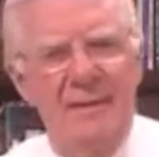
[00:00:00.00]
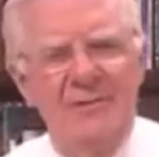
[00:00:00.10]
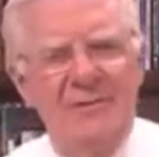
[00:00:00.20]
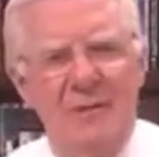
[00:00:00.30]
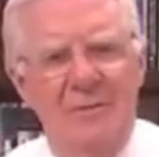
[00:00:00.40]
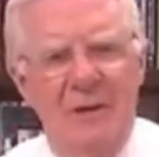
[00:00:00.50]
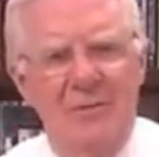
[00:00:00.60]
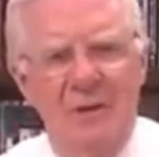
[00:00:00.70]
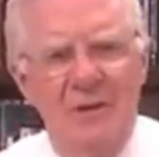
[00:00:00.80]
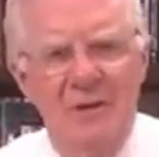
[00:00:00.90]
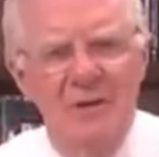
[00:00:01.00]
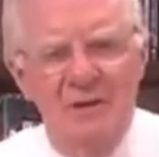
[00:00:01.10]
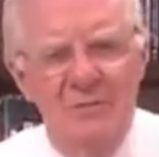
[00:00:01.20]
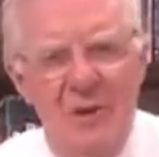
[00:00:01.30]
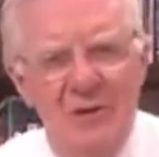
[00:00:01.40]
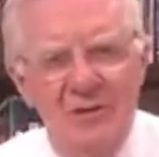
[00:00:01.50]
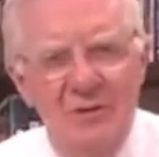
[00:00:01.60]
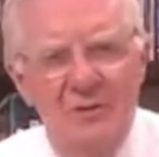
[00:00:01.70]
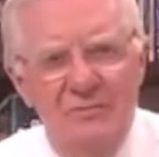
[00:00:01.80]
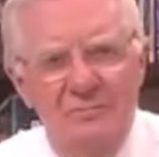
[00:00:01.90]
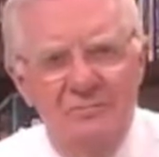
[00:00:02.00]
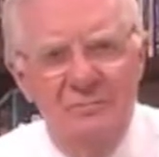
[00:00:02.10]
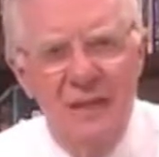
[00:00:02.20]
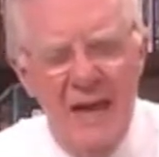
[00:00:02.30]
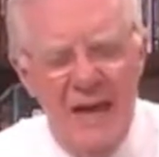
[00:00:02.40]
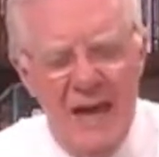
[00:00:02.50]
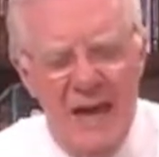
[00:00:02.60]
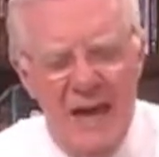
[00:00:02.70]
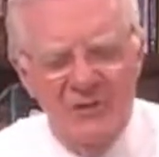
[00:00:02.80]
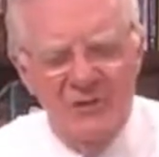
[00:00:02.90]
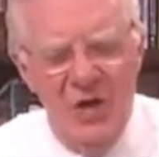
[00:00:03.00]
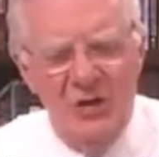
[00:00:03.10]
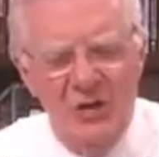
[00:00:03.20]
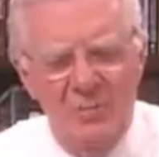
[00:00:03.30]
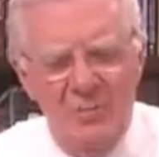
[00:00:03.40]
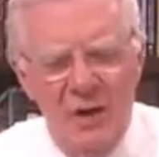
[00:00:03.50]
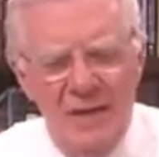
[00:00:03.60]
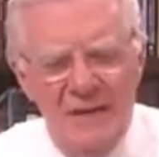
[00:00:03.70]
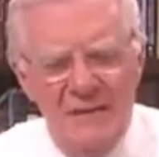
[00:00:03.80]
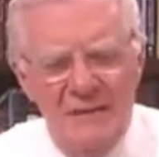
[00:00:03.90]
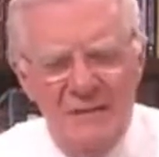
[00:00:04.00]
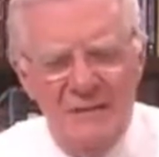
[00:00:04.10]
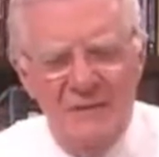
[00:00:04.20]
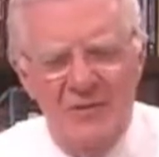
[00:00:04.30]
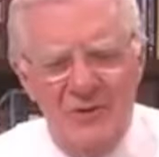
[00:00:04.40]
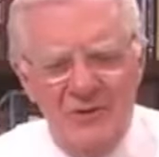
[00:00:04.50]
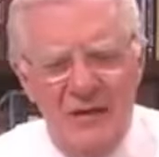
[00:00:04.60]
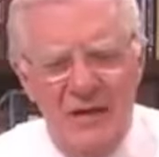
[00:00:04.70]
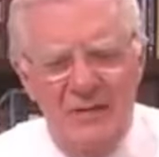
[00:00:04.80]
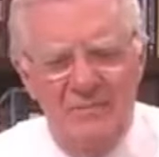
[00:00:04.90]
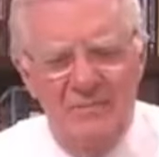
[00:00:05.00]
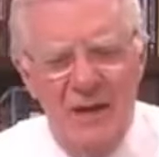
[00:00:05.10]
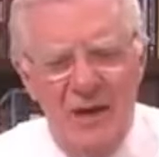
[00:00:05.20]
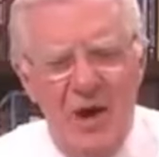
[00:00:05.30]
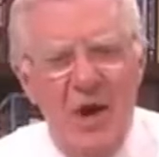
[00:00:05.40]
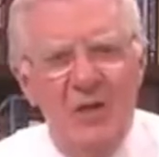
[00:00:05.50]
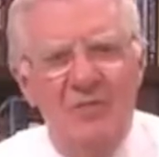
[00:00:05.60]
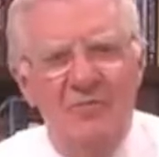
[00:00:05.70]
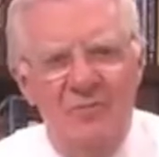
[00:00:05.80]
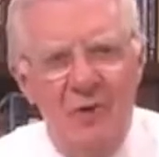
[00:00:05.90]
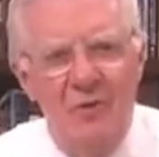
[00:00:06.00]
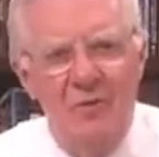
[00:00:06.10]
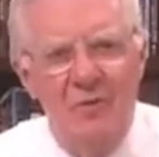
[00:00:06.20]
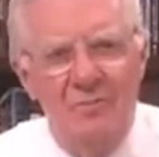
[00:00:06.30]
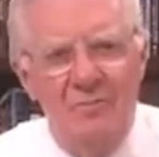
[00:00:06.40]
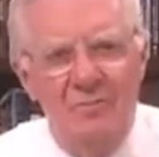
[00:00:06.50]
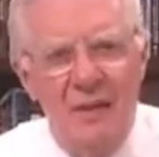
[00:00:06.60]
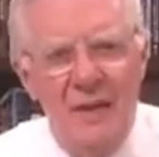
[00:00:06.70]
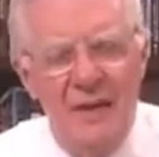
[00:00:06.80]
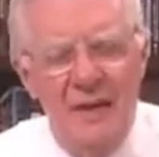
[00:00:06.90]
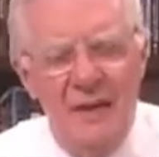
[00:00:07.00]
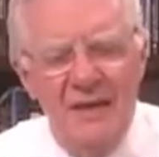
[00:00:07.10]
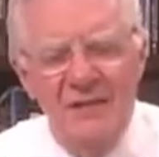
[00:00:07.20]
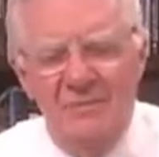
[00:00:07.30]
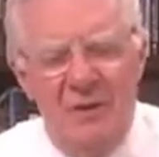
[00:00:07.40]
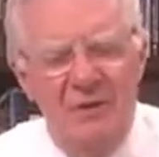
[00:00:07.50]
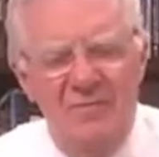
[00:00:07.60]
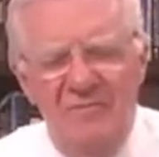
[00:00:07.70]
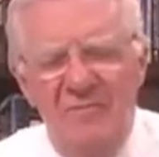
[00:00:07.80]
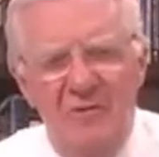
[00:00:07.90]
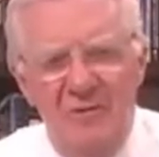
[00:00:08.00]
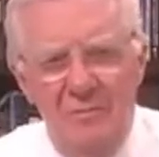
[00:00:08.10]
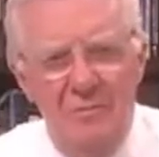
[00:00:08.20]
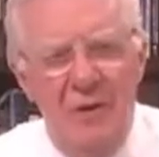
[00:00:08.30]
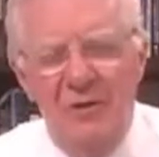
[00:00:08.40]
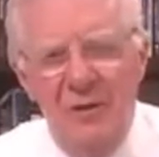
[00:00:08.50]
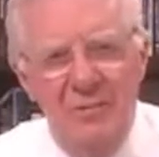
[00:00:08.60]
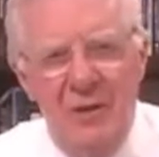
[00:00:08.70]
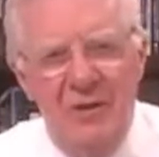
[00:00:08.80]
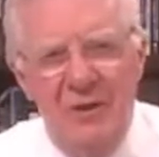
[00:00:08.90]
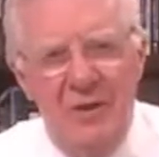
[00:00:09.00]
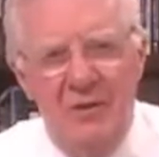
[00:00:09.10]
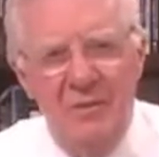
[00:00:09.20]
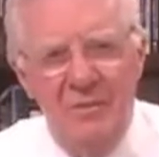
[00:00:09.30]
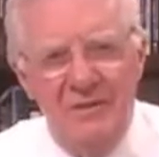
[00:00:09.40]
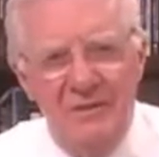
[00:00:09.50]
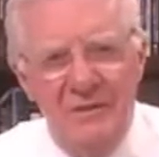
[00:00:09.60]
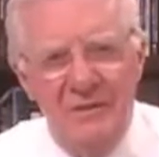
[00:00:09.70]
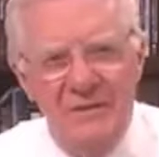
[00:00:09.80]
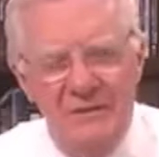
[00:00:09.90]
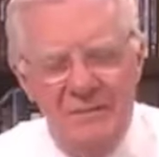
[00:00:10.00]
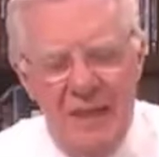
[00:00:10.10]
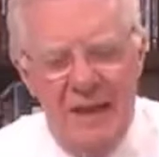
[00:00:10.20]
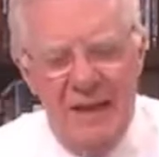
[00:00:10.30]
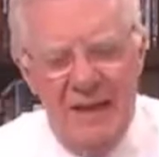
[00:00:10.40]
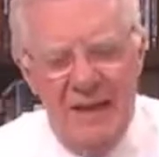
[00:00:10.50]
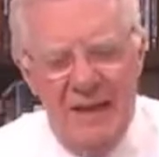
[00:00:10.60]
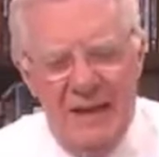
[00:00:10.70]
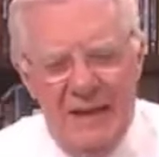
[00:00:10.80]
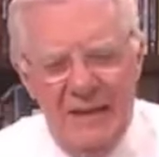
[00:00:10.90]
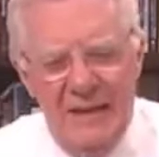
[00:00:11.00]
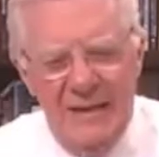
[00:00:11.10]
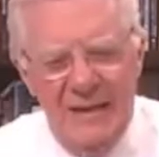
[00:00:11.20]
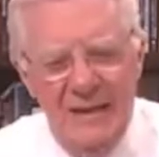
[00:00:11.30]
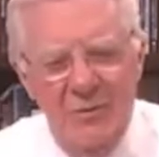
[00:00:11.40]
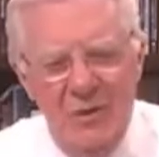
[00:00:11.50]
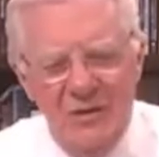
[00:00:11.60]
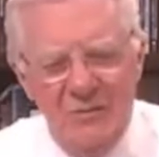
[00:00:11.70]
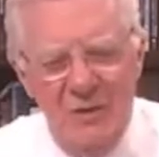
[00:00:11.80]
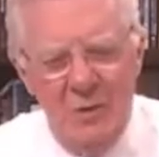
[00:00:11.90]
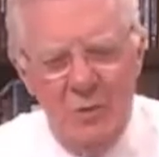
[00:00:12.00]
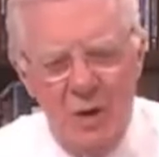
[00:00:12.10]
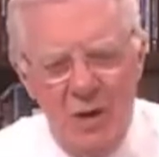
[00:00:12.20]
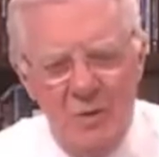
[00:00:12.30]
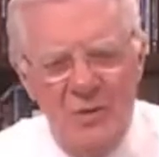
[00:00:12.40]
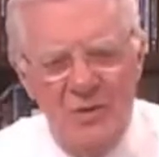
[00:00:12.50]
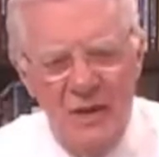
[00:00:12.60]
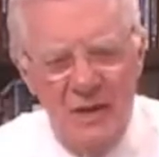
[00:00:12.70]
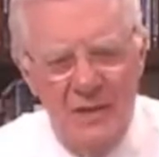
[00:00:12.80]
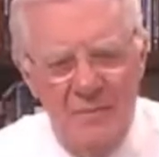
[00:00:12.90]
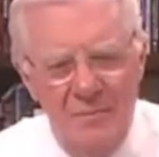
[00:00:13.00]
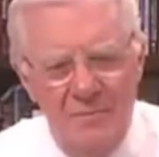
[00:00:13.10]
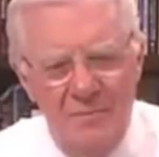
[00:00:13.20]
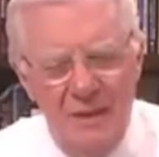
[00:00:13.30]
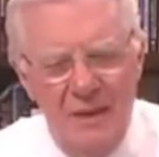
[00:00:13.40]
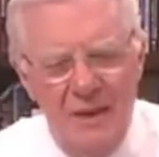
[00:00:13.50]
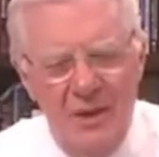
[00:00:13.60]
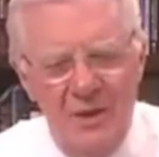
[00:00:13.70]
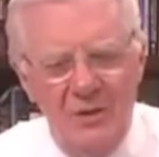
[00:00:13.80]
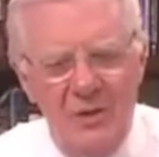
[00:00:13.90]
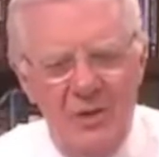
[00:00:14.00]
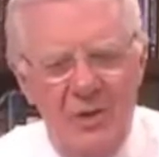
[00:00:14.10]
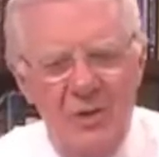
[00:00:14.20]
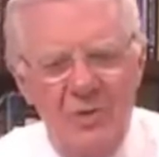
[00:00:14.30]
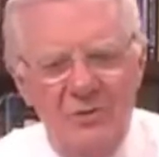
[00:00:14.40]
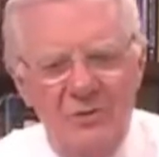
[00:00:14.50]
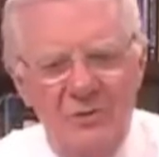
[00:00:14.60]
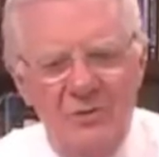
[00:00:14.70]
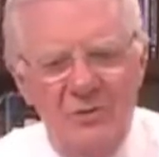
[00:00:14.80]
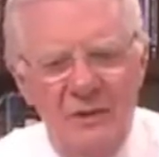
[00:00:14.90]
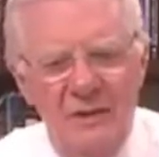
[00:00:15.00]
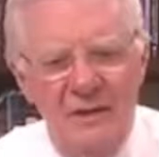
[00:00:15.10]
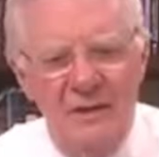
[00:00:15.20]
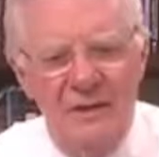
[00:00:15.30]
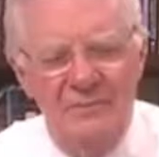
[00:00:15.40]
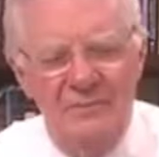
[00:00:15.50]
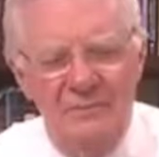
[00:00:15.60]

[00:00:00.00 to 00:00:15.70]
they don't seem anywhere near as smart as you. I was talking to Brian Sidorsky on the phone. He has built a very multi-million-dollar business, and he wants me to work with him to go to the